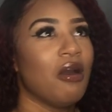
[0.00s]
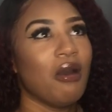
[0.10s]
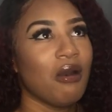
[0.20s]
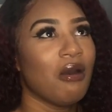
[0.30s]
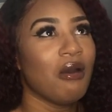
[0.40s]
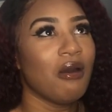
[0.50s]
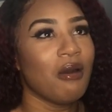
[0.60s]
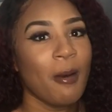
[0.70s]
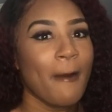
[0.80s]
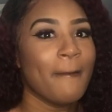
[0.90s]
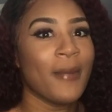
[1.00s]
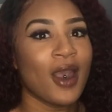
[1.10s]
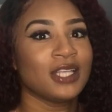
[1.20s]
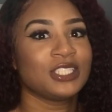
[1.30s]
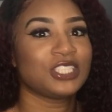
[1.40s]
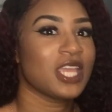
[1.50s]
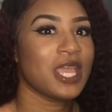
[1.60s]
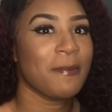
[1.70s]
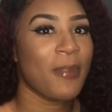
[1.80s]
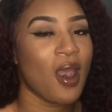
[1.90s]
oh, mine's
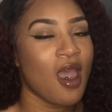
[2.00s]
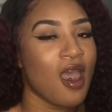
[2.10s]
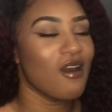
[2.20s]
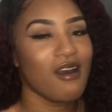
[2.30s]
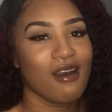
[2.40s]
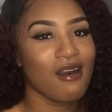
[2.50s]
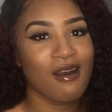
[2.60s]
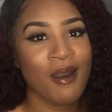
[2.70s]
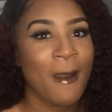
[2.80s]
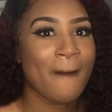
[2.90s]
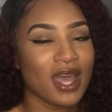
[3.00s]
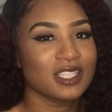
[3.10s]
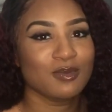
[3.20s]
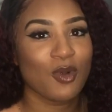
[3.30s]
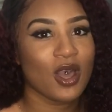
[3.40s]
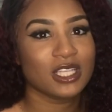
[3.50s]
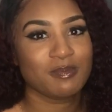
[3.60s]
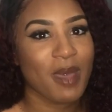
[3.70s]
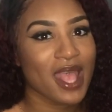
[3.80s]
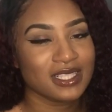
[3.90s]
cheaper, oh, mine's more
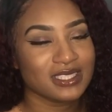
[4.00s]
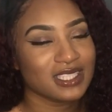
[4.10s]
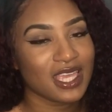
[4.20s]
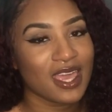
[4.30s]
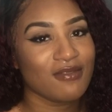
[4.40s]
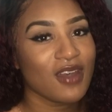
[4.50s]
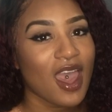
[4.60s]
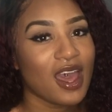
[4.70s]
expensive.